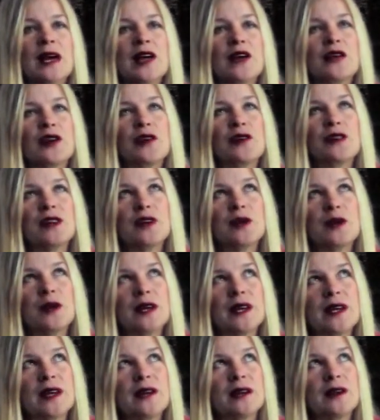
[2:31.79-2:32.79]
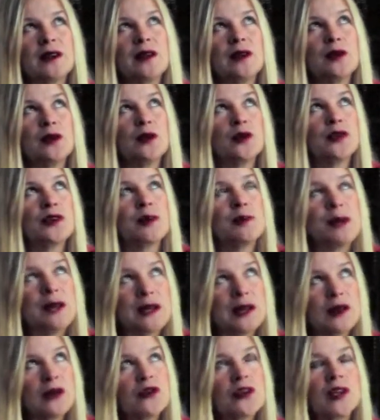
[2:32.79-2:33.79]
So I think we can use the
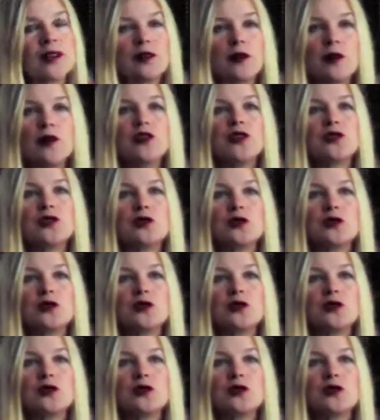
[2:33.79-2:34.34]
Beacons technology